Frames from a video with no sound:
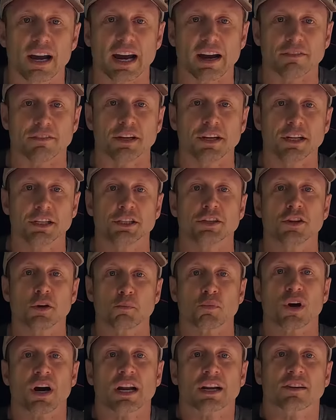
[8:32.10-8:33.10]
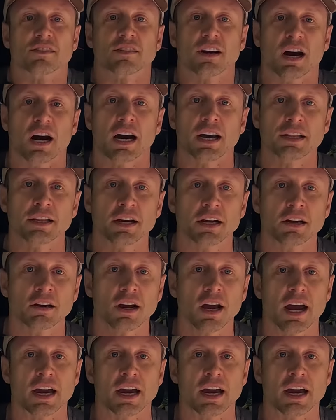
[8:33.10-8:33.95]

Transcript: have each of the products on there,